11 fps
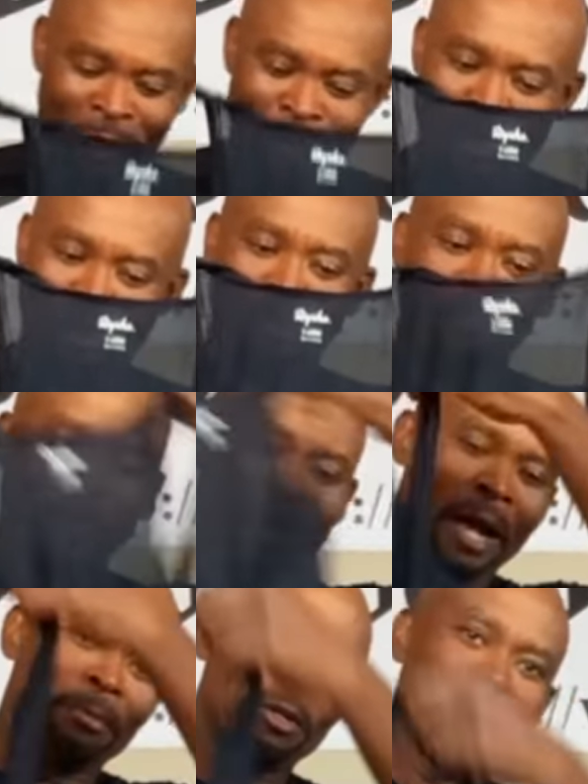So
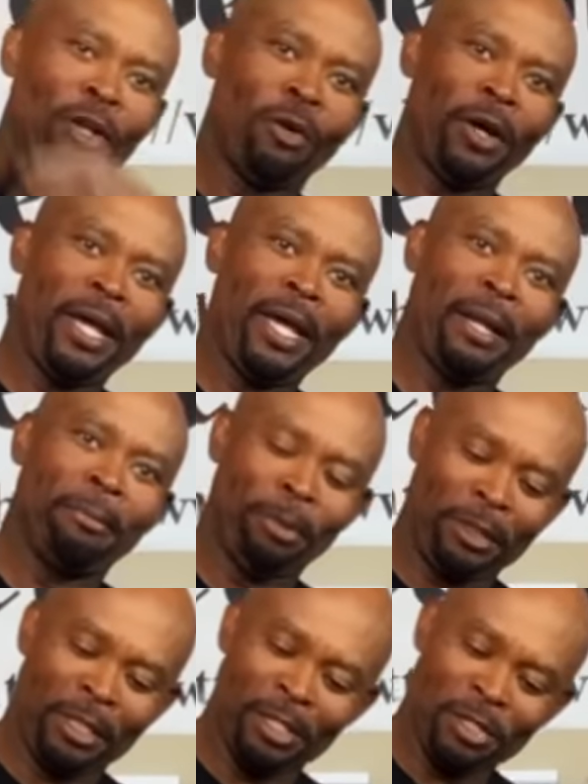I'm gonna go ahead and
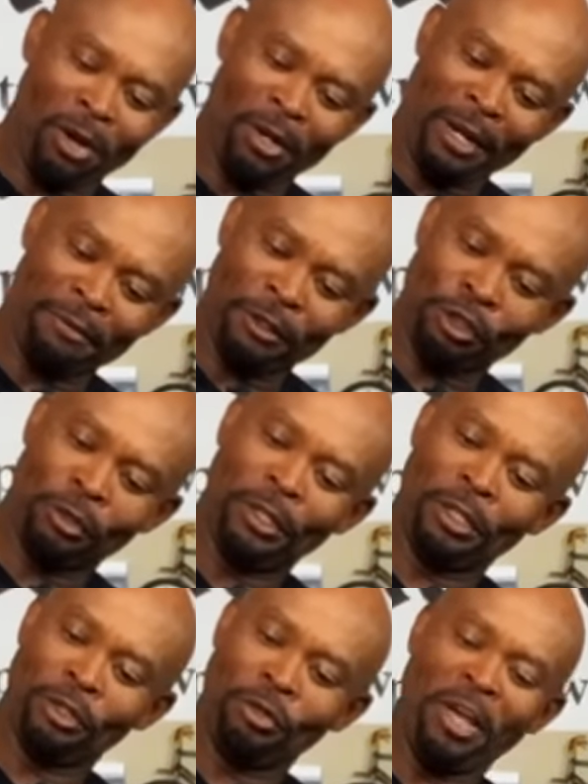put this on after showing
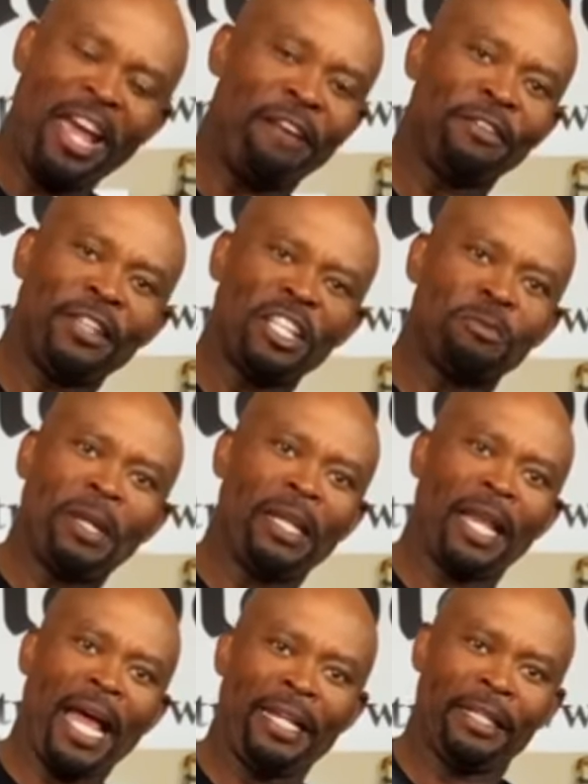it to you. Everything's been
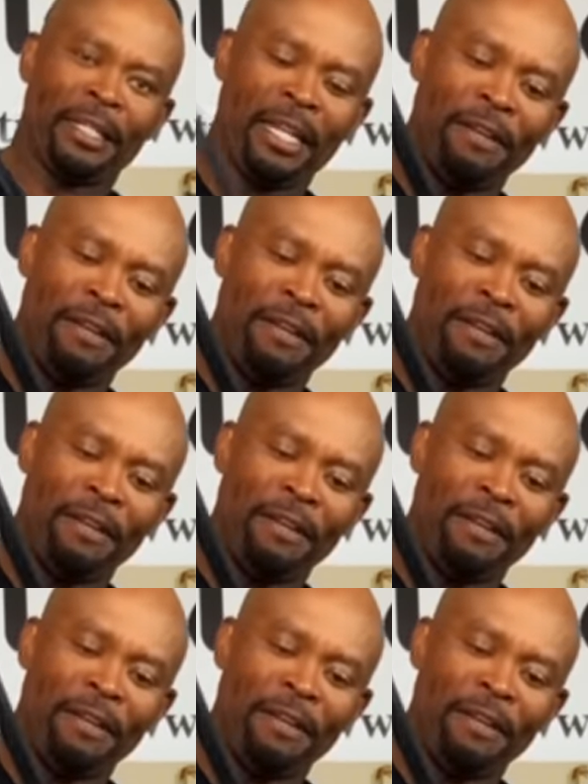lightened.